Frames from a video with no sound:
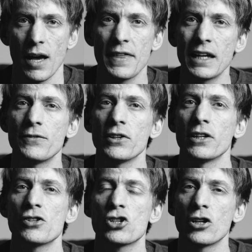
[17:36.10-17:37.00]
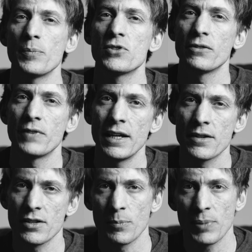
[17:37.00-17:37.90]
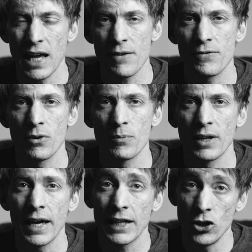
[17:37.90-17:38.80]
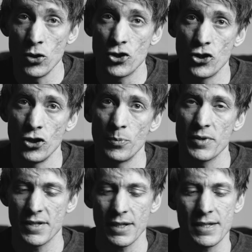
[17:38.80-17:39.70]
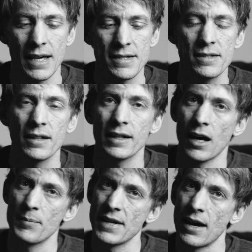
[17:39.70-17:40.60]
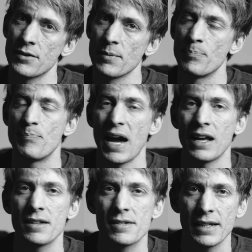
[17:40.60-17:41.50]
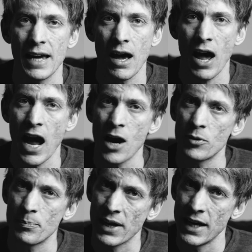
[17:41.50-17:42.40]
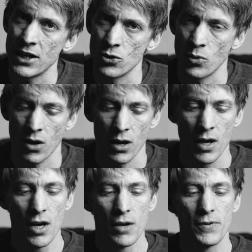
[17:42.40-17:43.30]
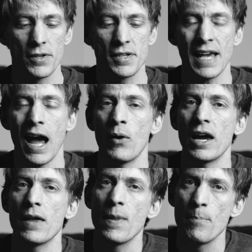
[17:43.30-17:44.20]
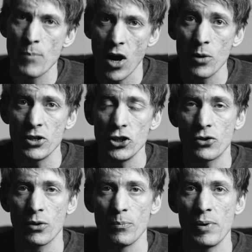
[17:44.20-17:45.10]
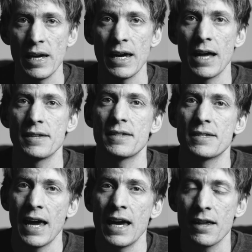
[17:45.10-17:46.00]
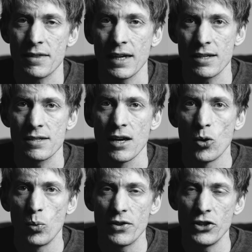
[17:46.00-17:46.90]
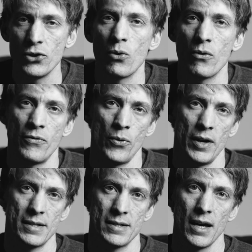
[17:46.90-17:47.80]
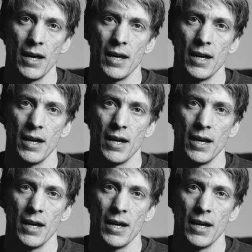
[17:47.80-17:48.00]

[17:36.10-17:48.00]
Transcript: I think if you're going to script your videos on a platform like YouTube, success is going to come down to balancing out how prepared you are versus how in the moment you can be and saying things with your voice.